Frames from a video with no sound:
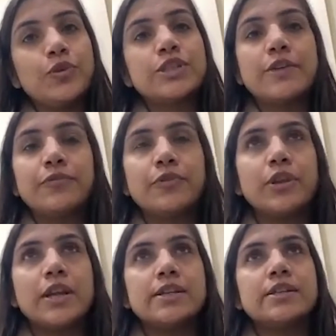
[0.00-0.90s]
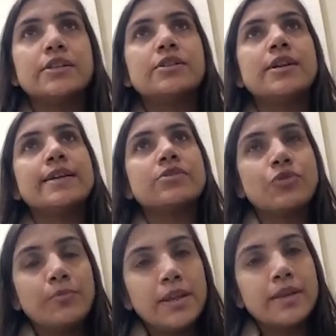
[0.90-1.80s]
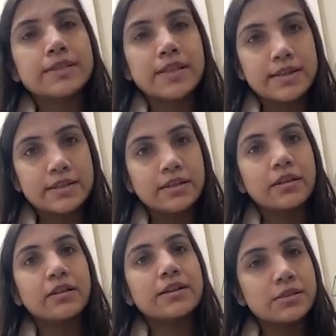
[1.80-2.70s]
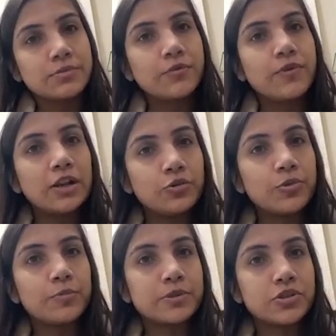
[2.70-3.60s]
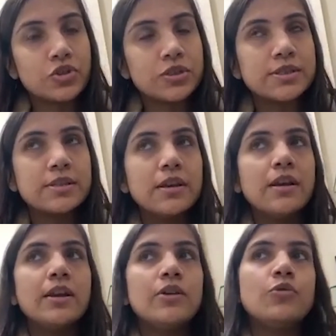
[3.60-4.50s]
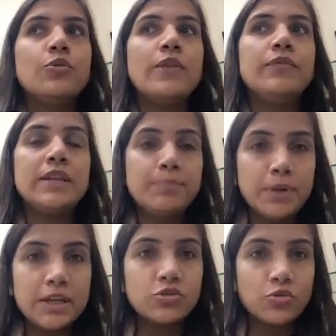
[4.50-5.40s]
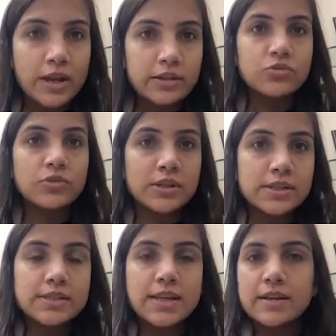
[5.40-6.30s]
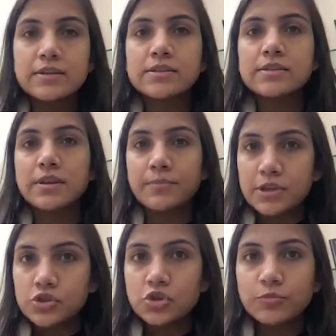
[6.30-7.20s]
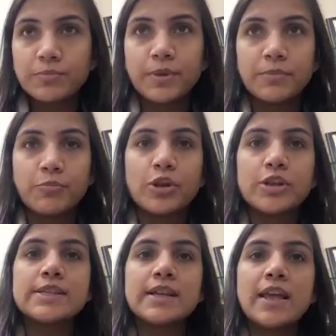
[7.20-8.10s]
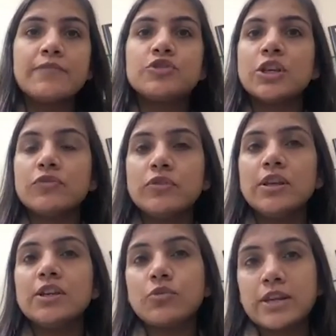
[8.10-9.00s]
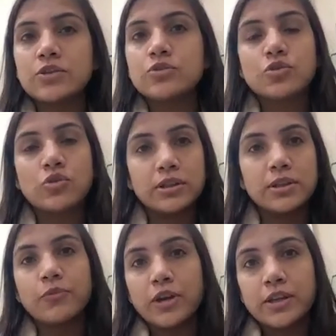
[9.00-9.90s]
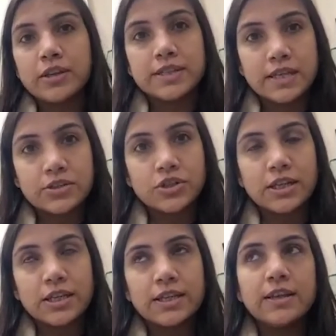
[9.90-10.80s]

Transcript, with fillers: which have created extremely exciting customer value propositions who have deeply tried to understand some consumer pain points and have genuinely tried to solve them very intelligently.